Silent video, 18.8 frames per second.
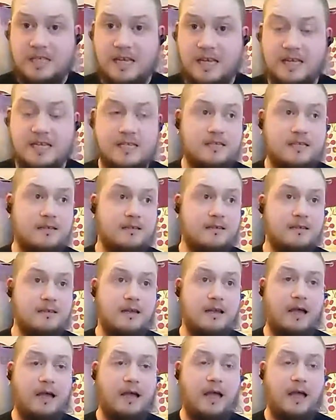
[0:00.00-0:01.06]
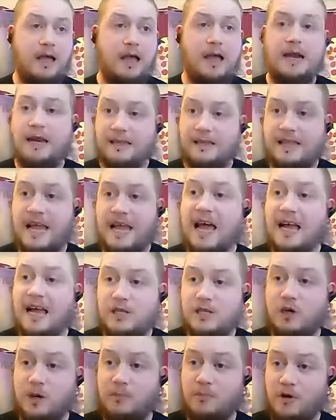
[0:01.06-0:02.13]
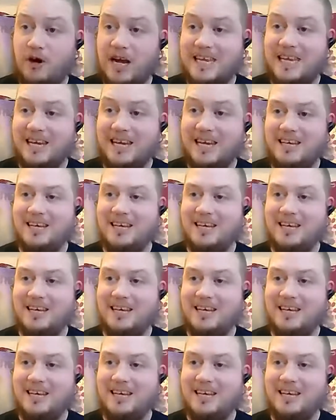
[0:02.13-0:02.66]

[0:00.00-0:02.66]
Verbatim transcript: this? And then I took a break.